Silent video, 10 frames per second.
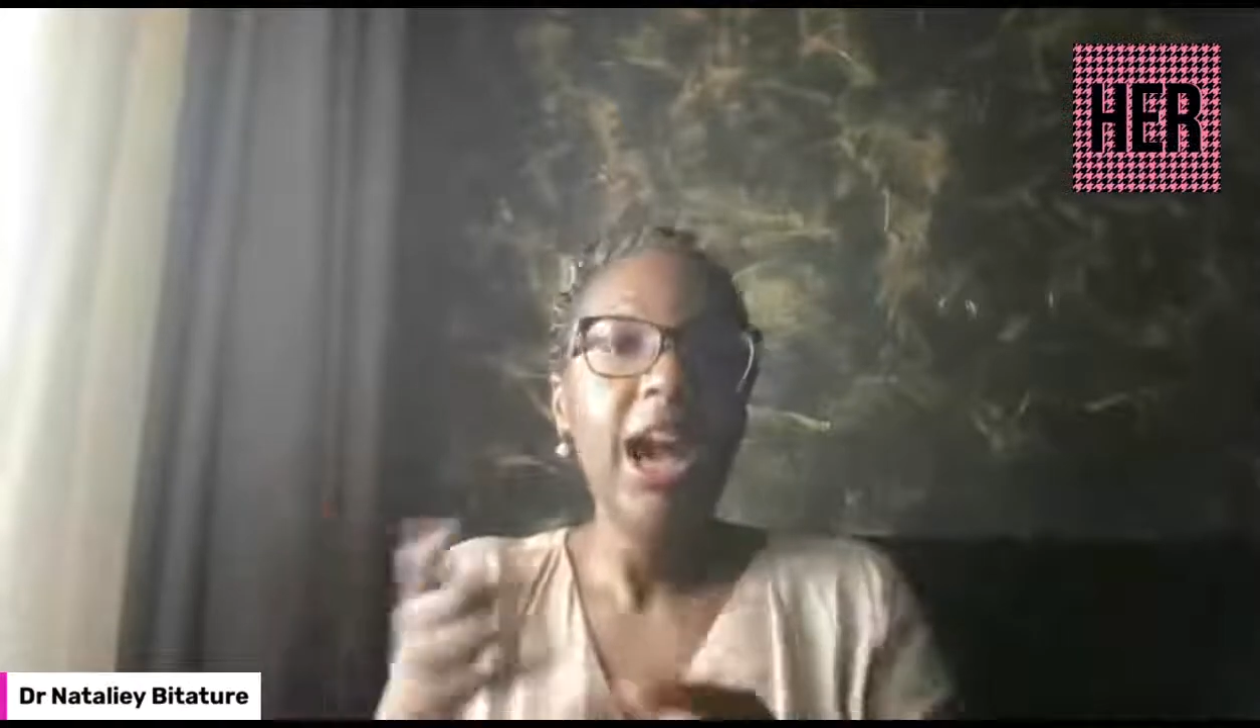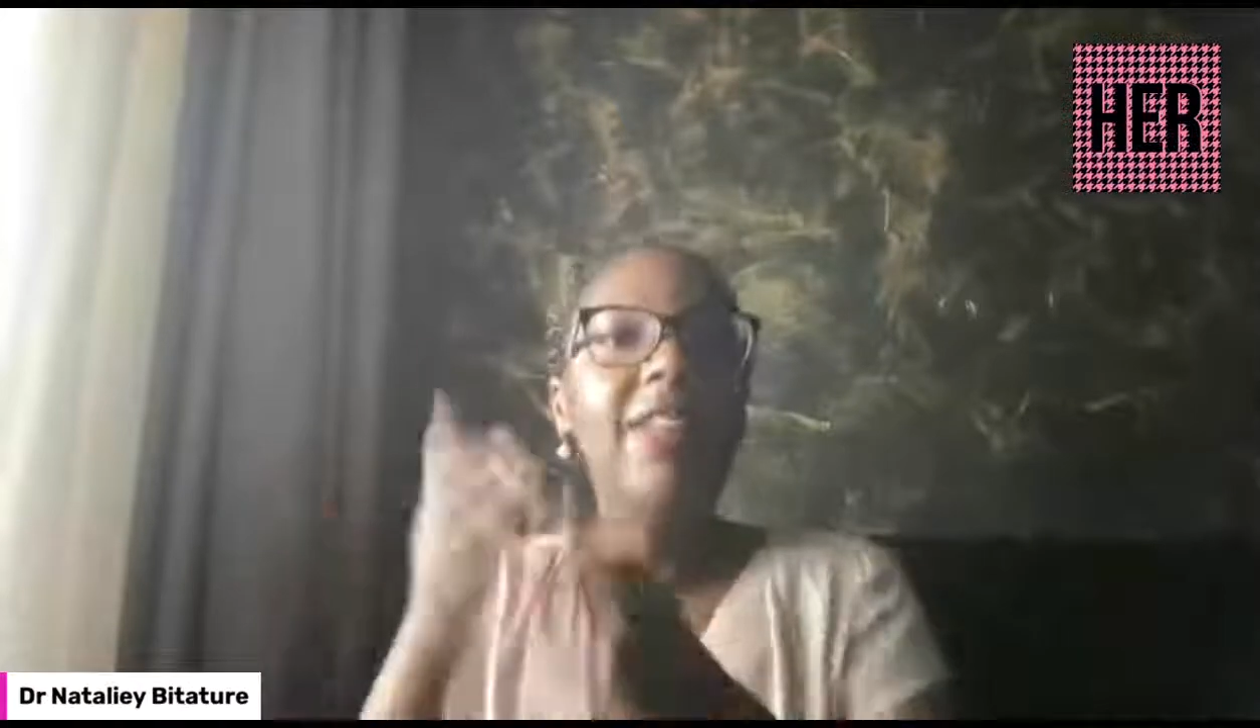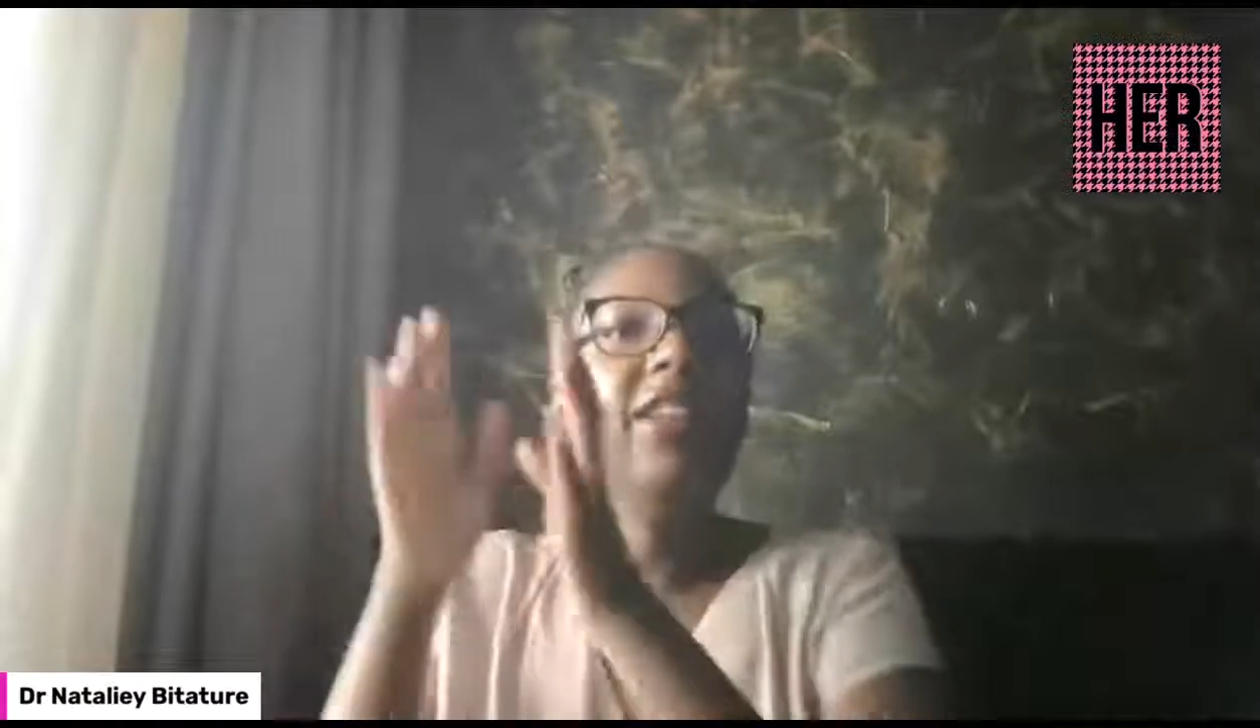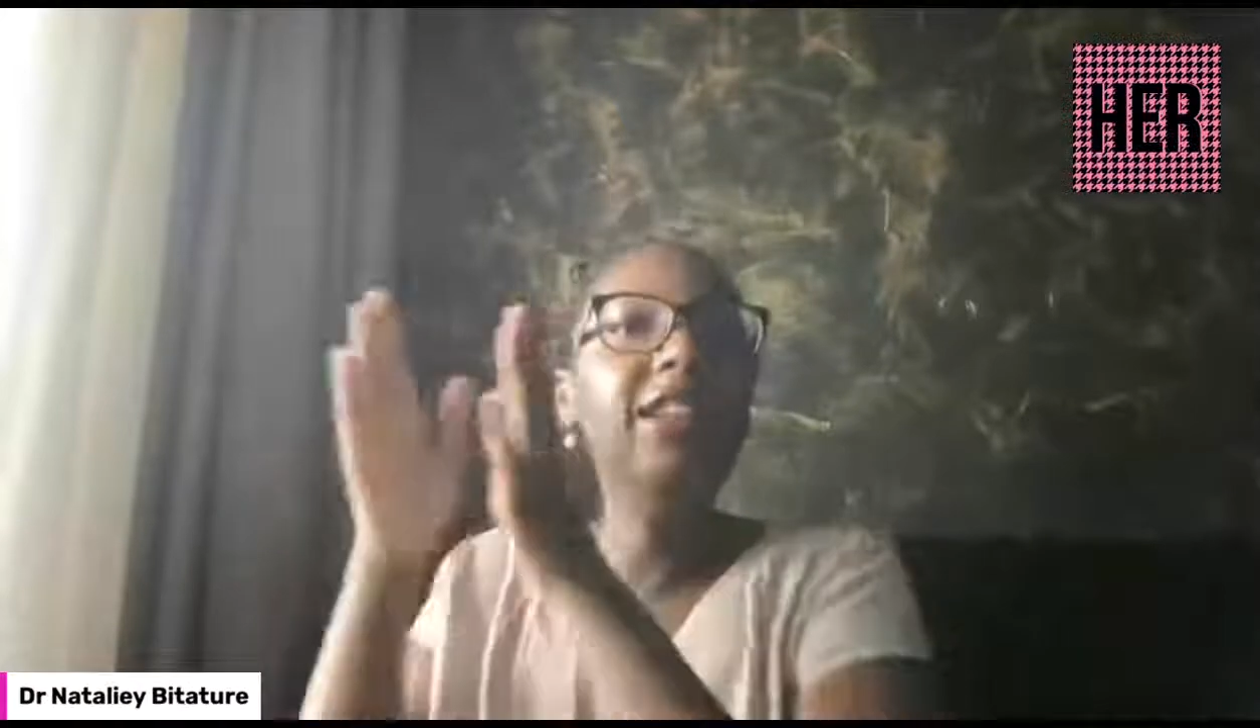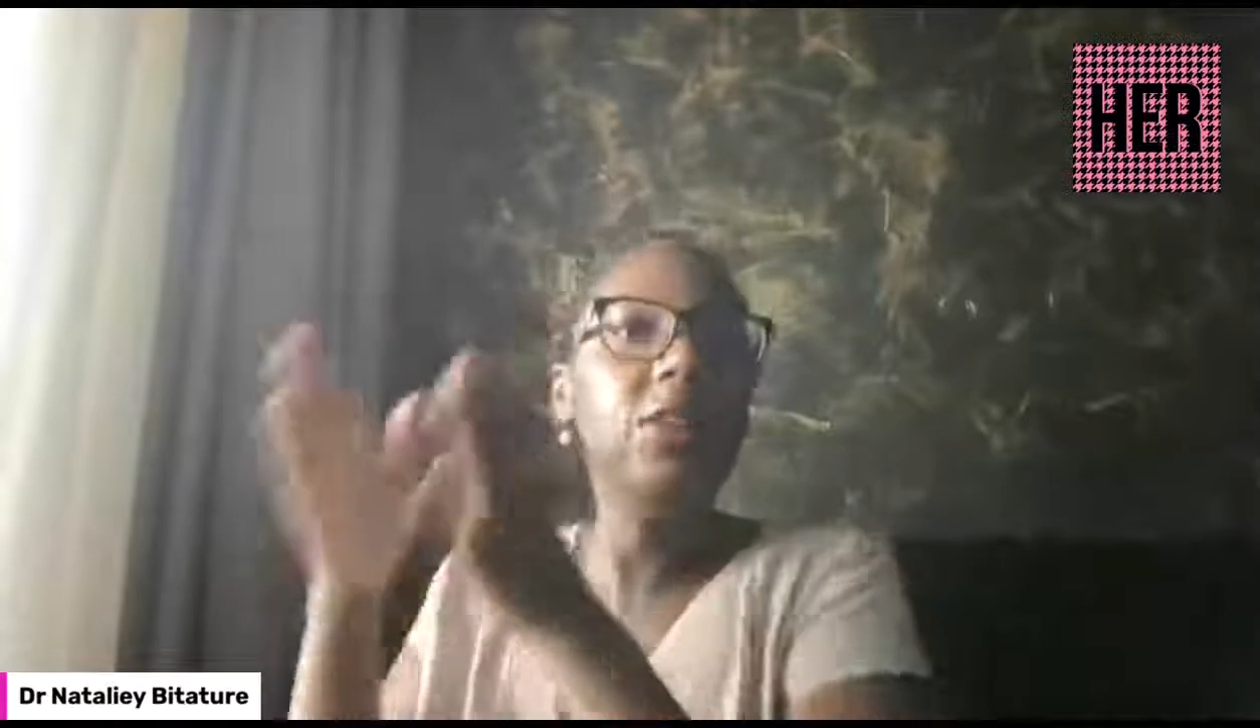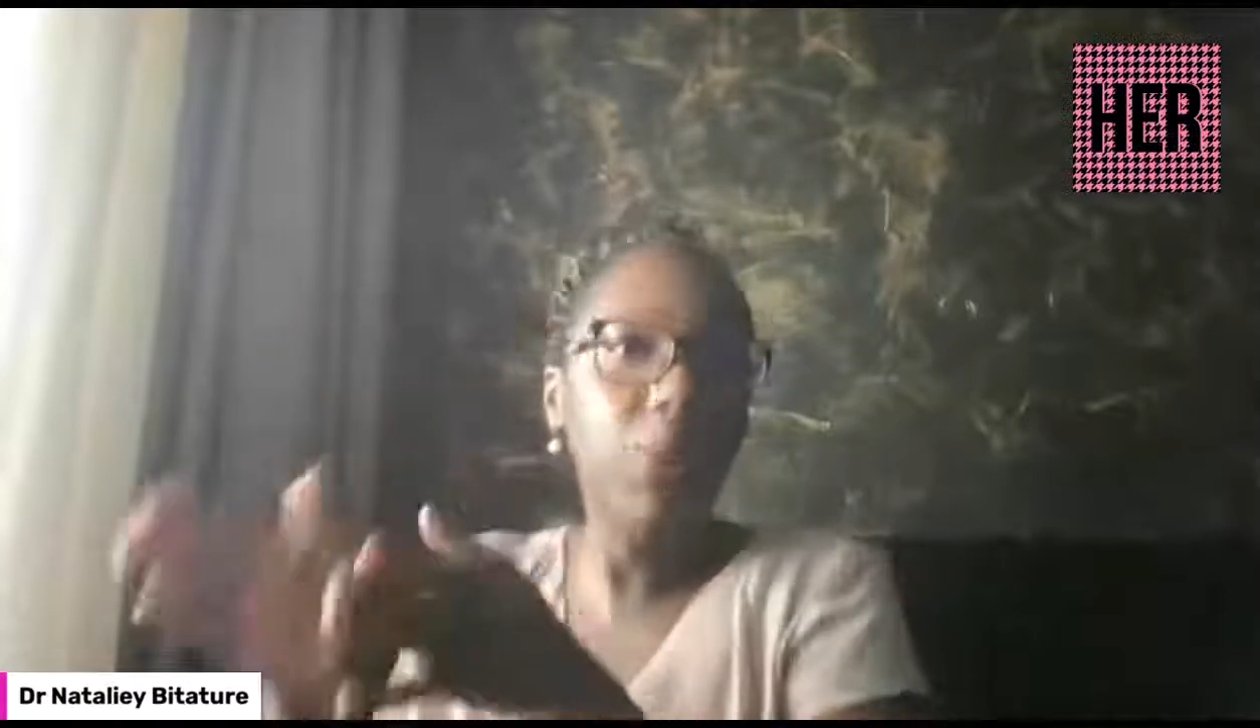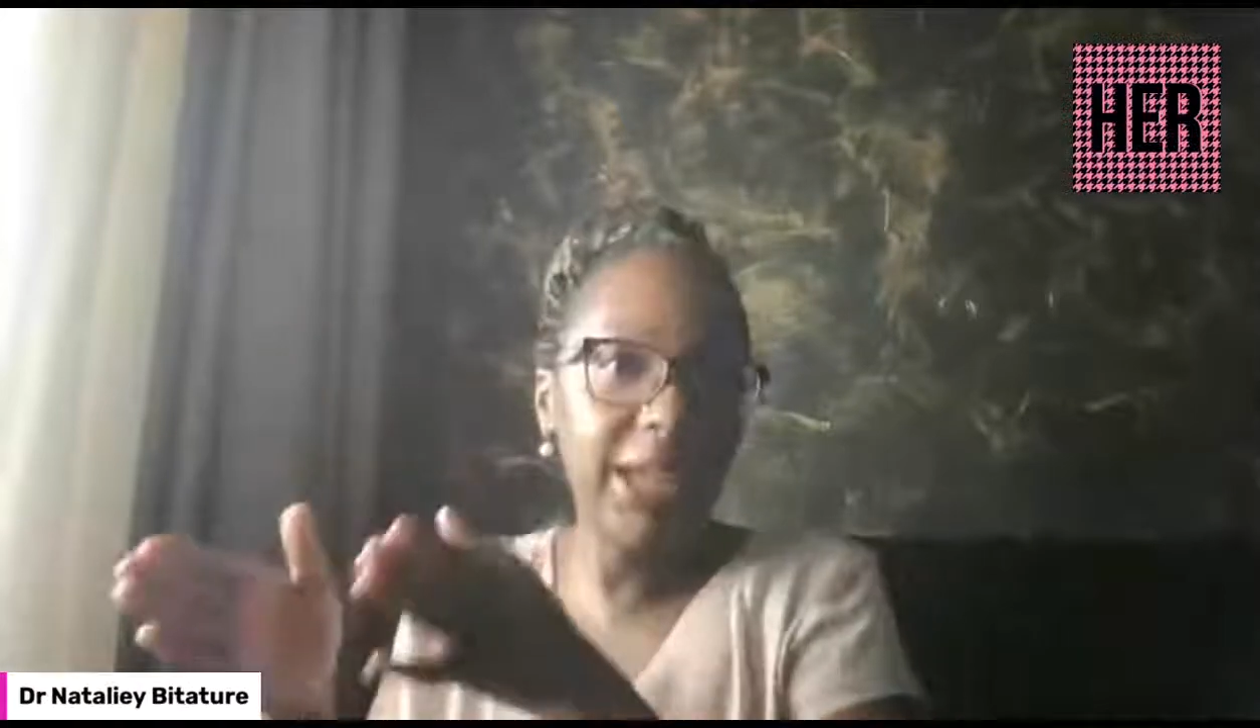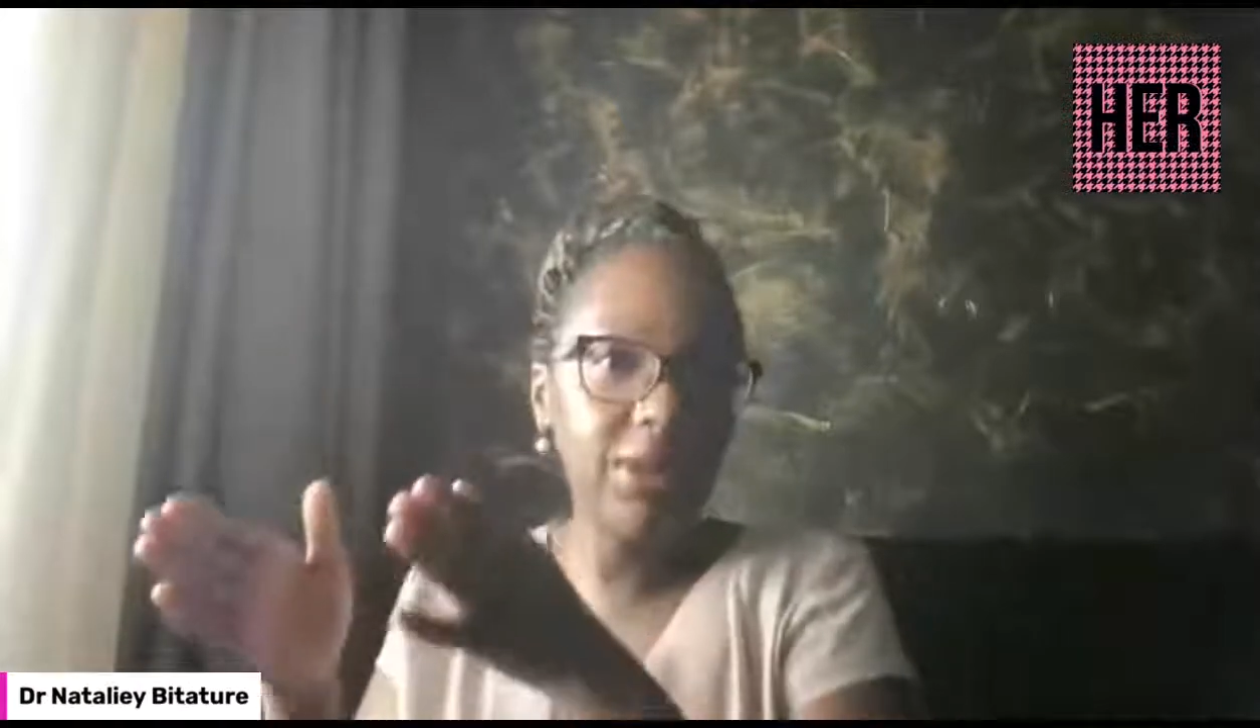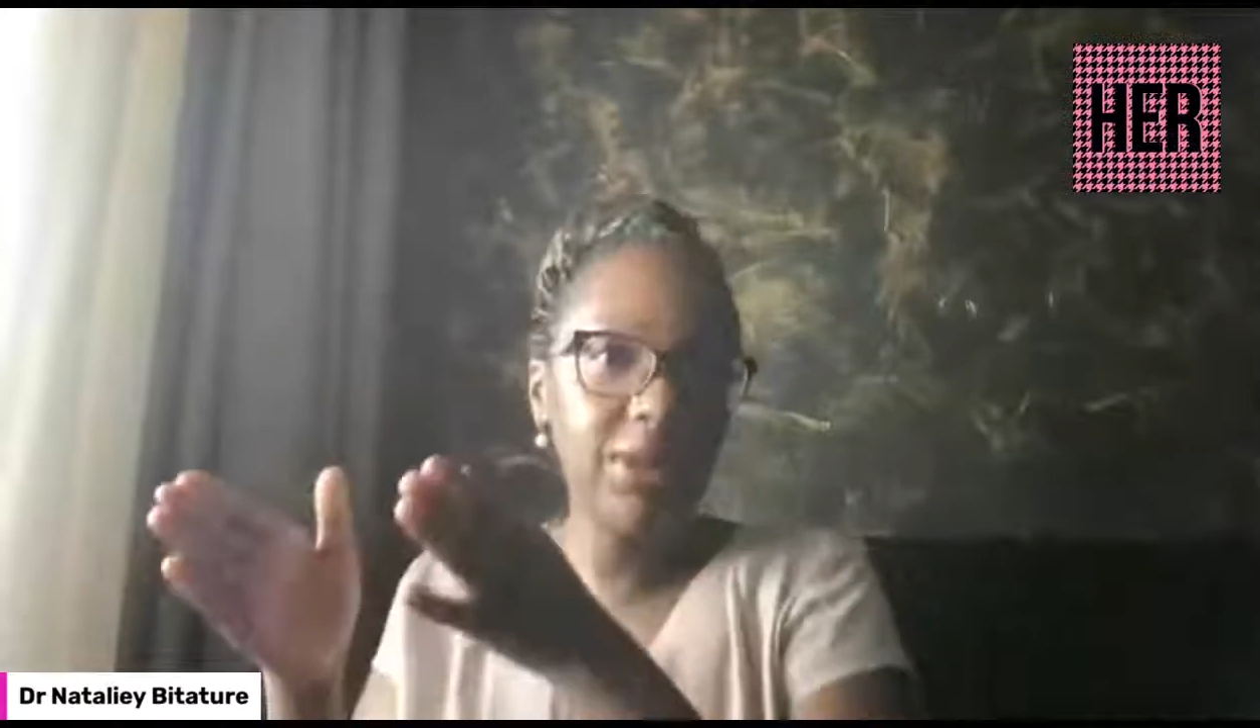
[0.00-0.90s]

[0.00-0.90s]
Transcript: And then we get